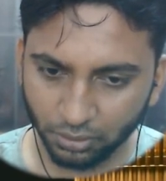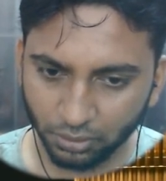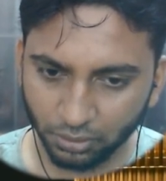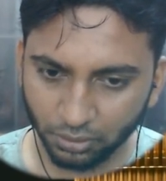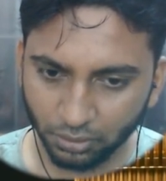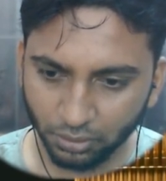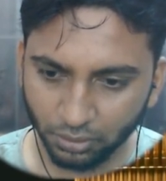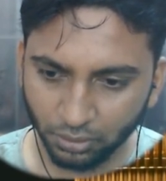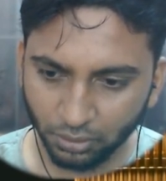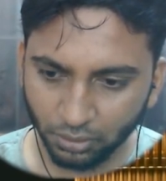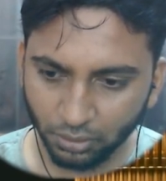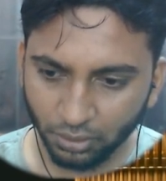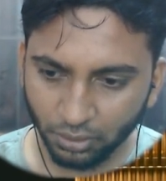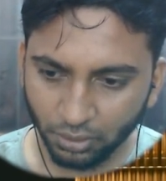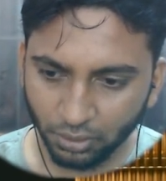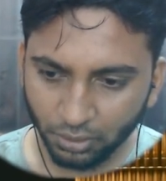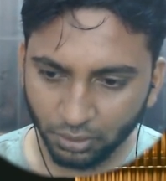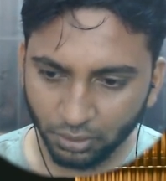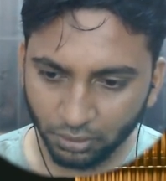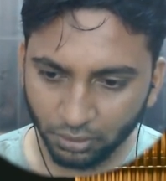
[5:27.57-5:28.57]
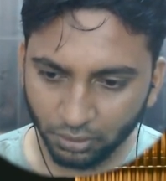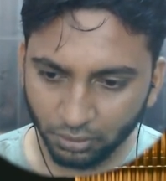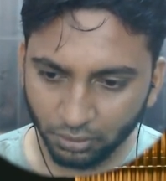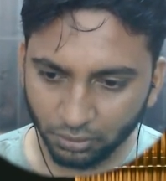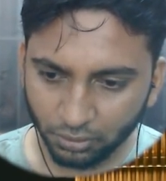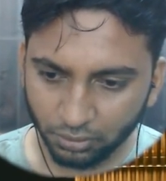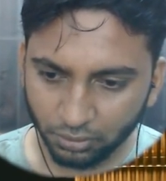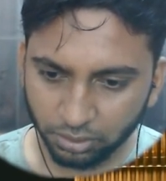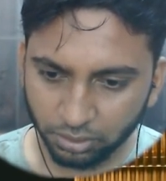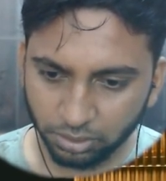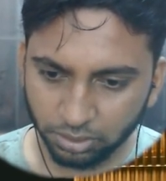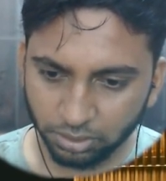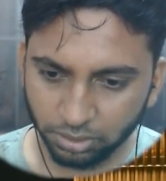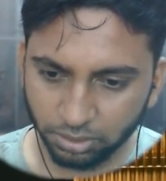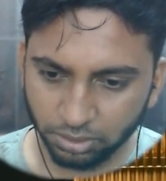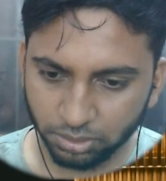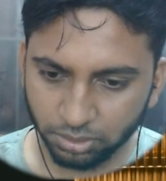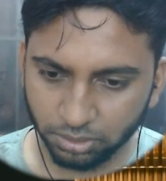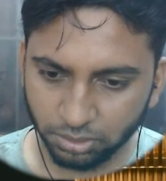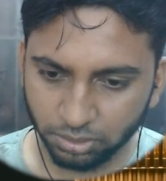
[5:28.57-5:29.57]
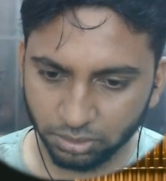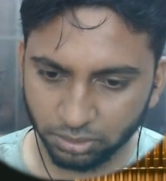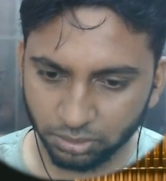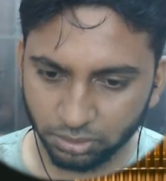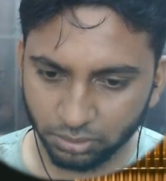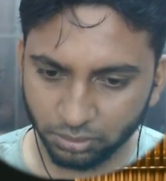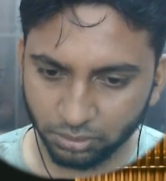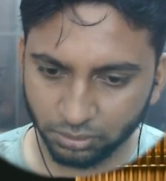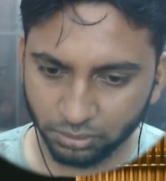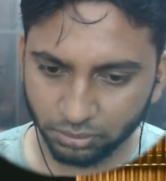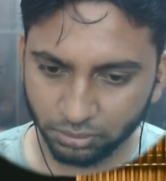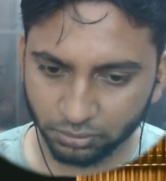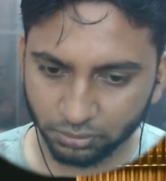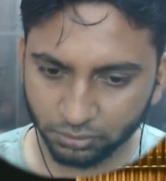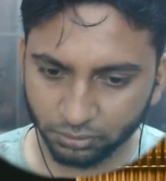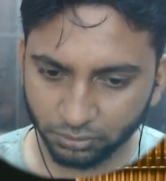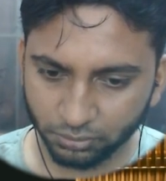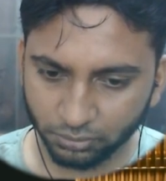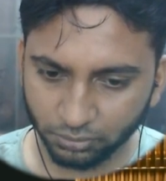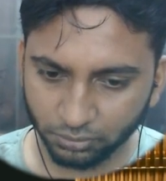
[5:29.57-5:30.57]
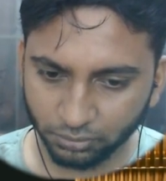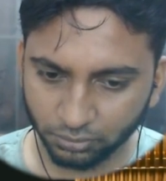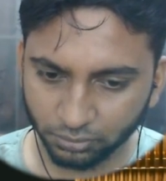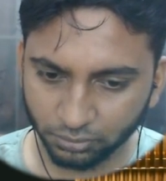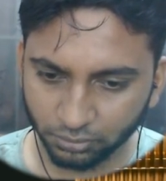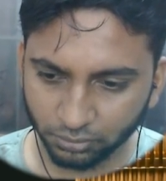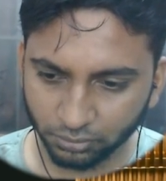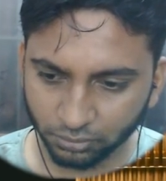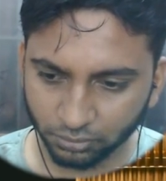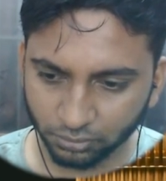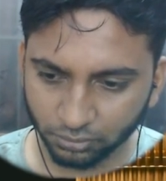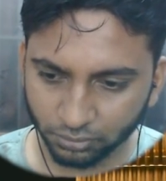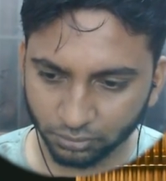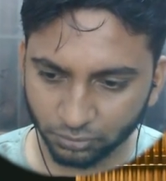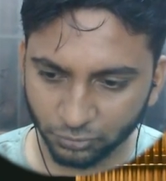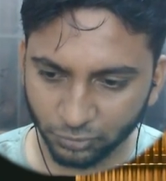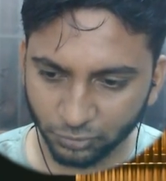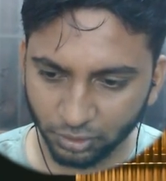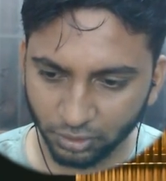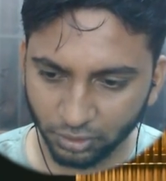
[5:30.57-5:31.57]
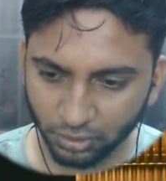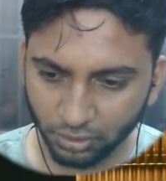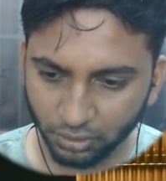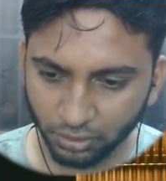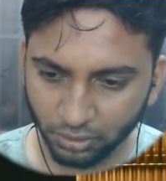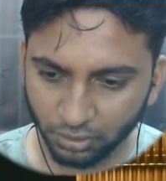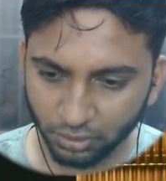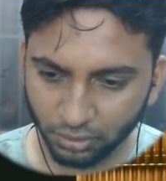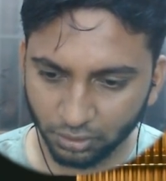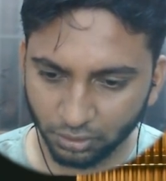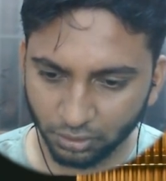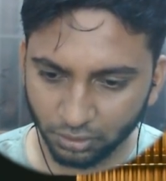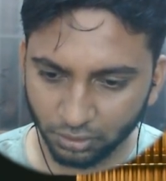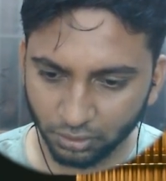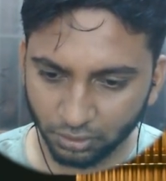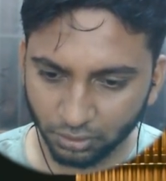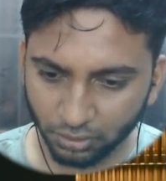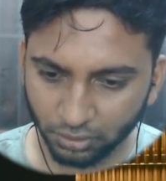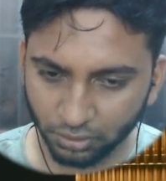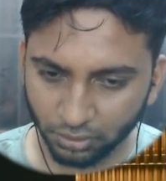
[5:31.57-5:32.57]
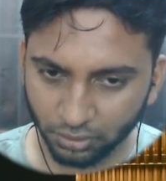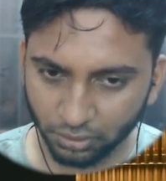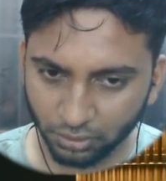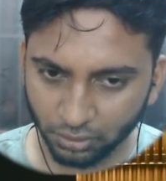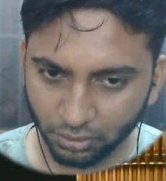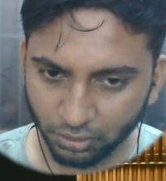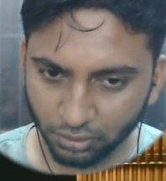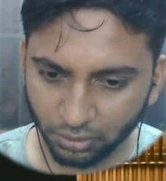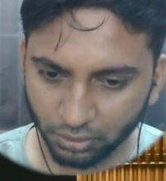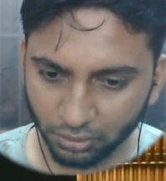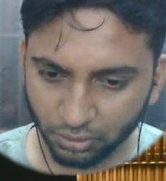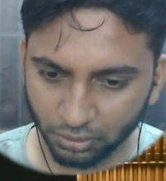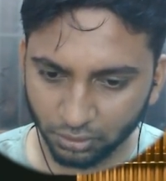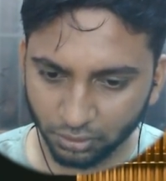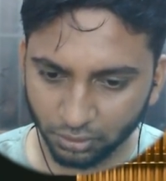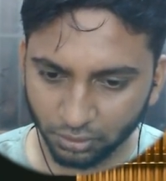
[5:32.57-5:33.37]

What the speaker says: (silent)